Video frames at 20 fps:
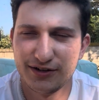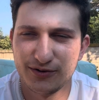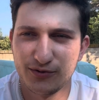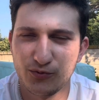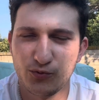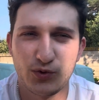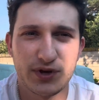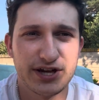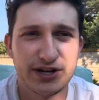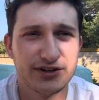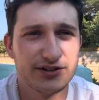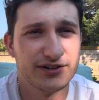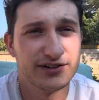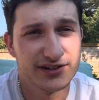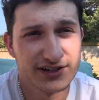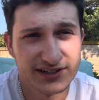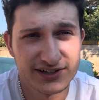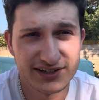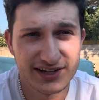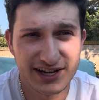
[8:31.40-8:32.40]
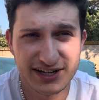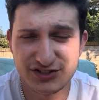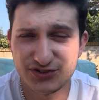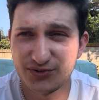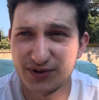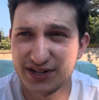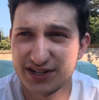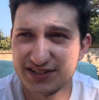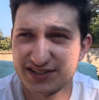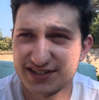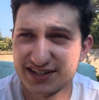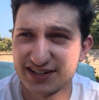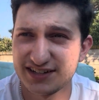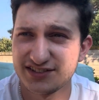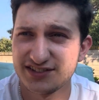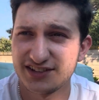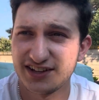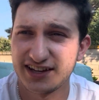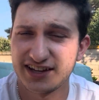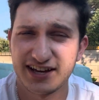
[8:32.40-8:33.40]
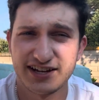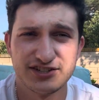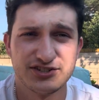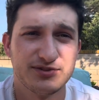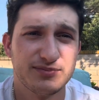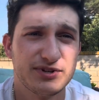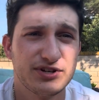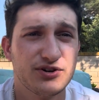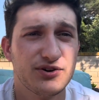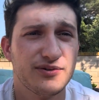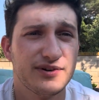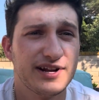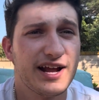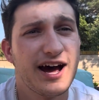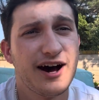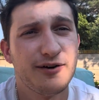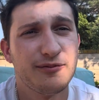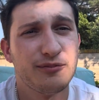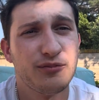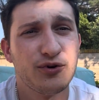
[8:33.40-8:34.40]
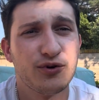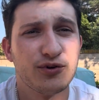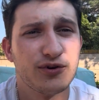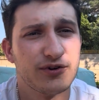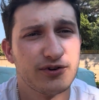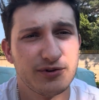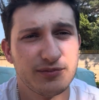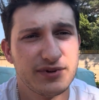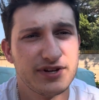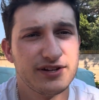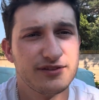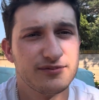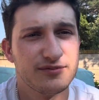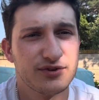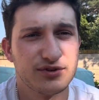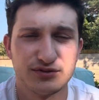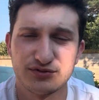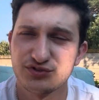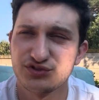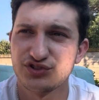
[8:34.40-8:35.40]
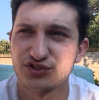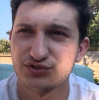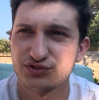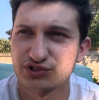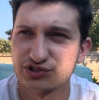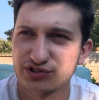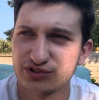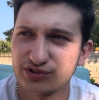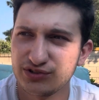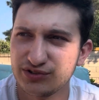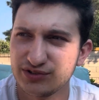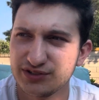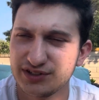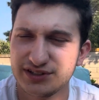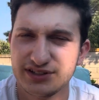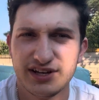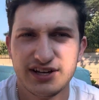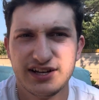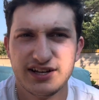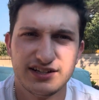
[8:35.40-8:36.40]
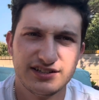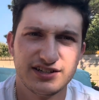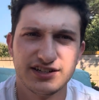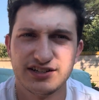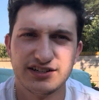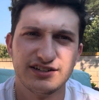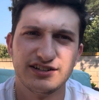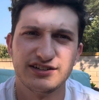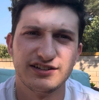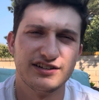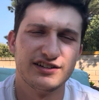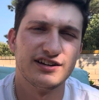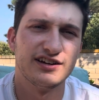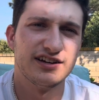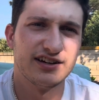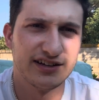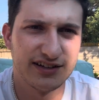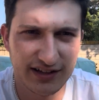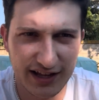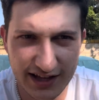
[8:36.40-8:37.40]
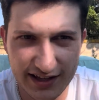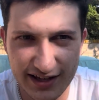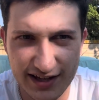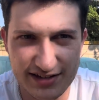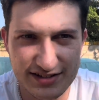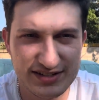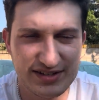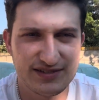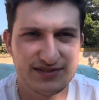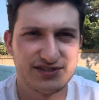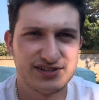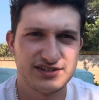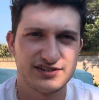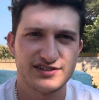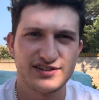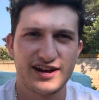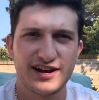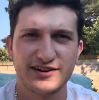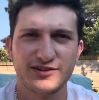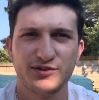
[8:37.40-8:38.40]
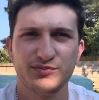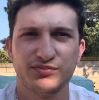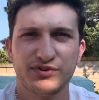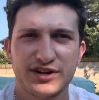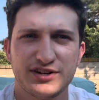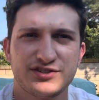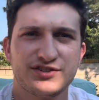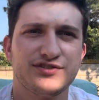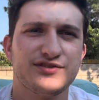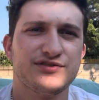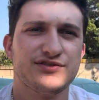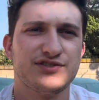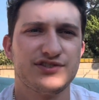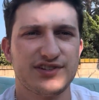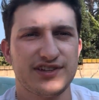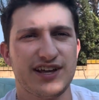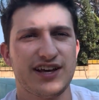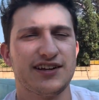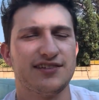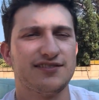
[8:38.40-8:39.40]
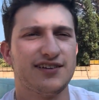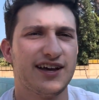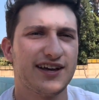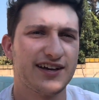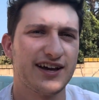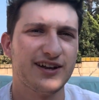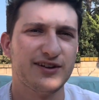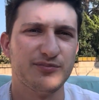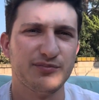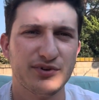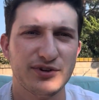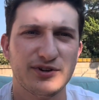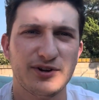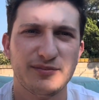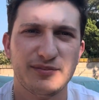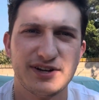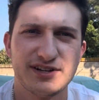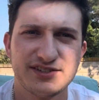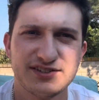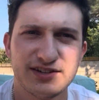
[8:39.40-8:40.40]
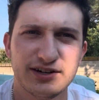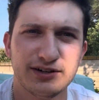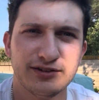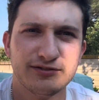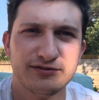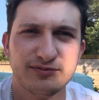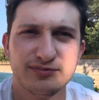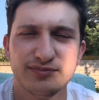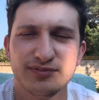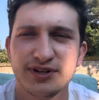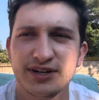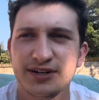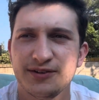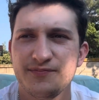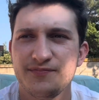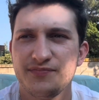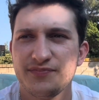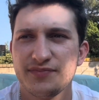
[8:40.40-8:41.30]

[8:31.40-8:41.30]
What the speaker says: weird at 26. Like I should be going out more, being more social, and da da da da da. I guess societal pressures that I kind of put on myself, but